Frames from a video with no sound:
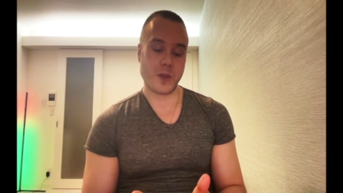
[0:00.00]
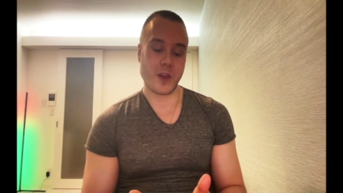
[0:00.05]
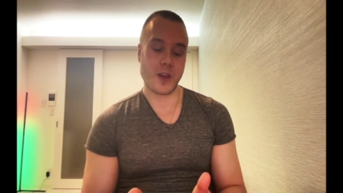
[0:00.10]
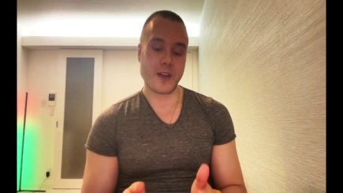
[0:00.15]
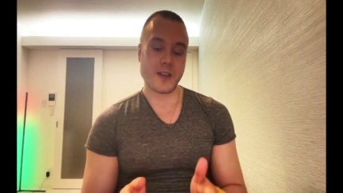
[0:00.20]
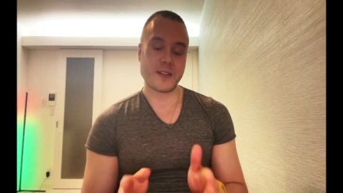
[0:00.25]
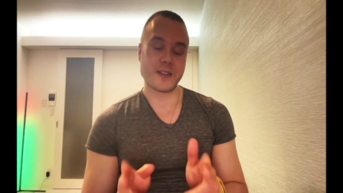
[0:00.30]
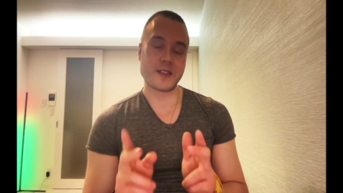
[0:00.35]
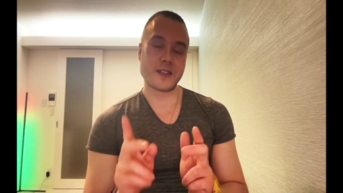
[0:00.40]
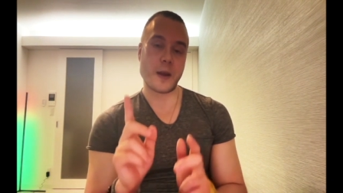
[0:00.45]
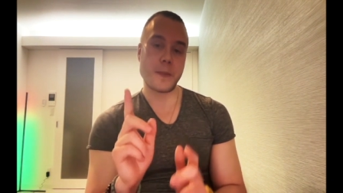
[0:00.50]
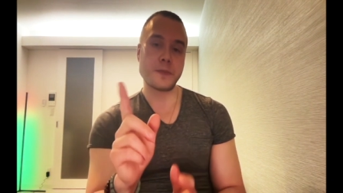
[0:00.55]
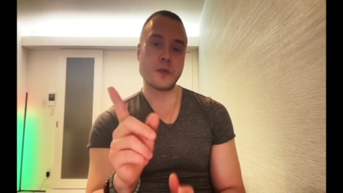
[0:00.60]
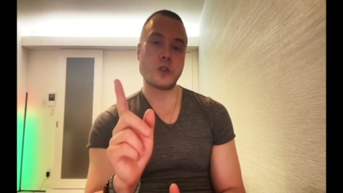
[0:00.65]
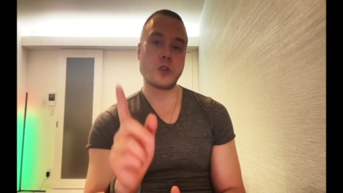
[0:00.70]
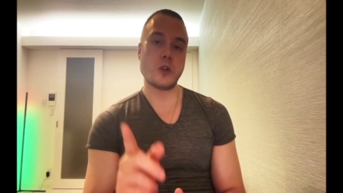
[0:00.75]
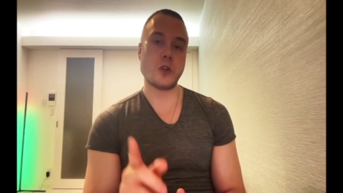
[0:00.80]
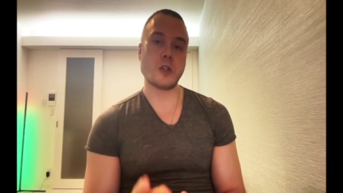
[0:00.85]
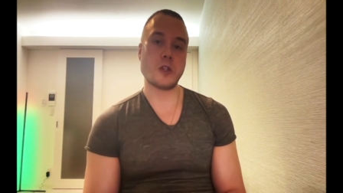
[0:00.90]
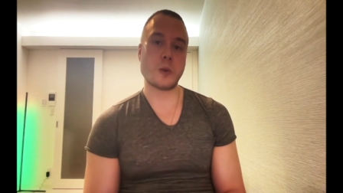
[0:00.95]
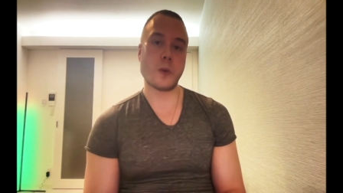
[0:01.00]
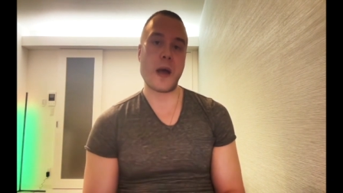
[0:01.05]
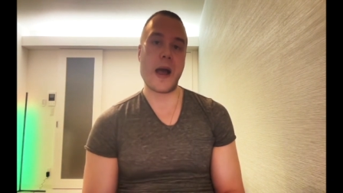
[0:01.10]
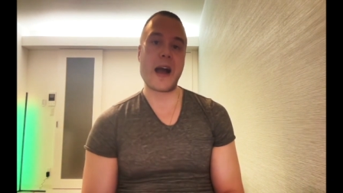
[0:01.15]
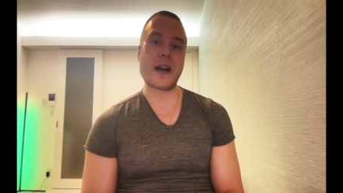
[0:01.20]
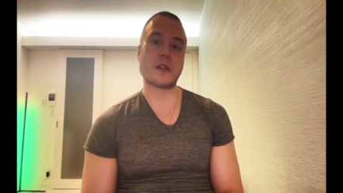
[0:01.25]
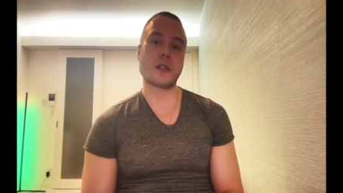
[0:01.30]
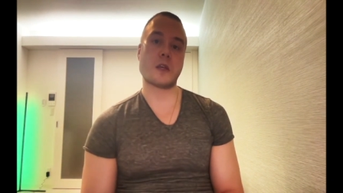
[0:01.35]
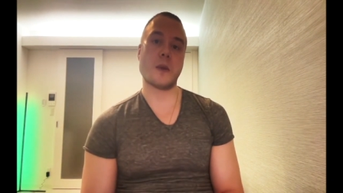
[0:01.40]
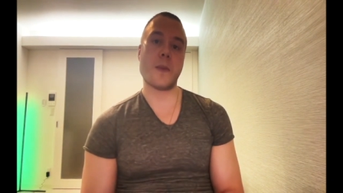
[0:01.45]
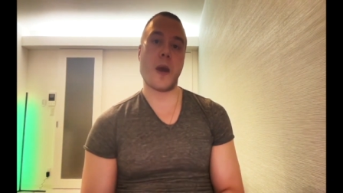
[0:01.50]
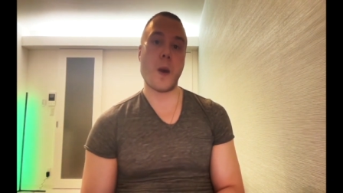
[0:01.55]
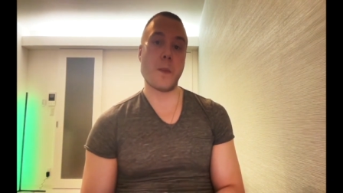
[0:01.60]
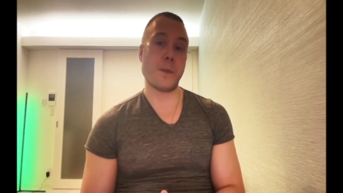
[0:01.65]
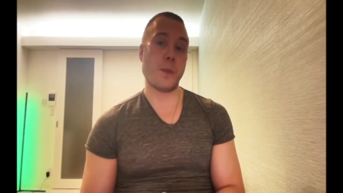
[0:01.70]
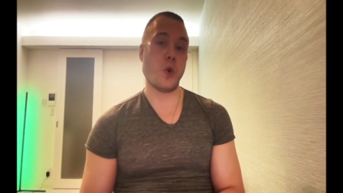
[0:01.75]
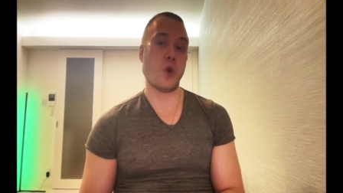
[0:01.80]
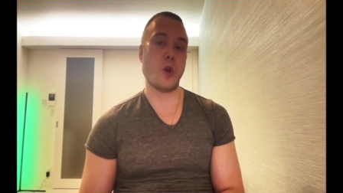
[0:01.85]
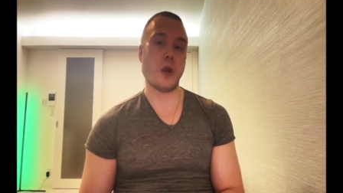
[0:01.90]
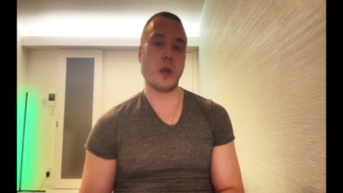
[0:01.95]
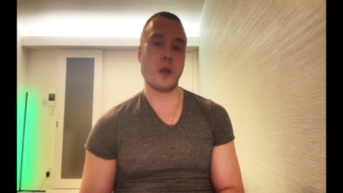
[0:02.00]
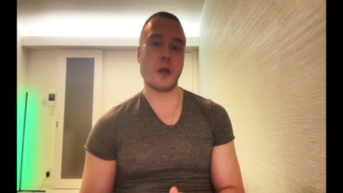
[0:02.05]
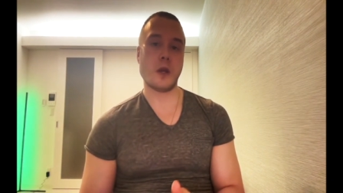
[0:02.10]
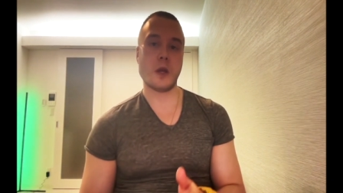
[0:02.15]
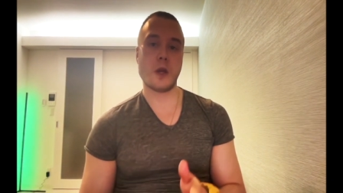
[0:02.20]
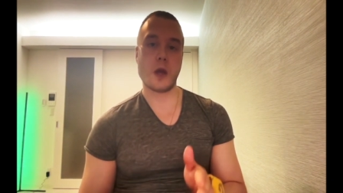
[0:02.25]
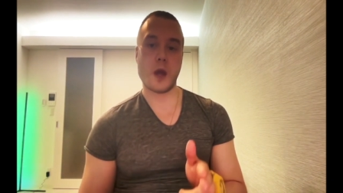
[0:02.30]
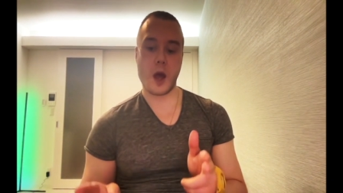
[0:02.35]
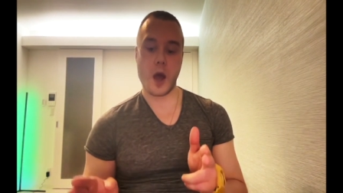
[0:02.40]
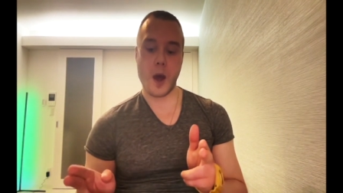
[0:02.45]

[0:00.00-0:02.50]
some students will ask about putting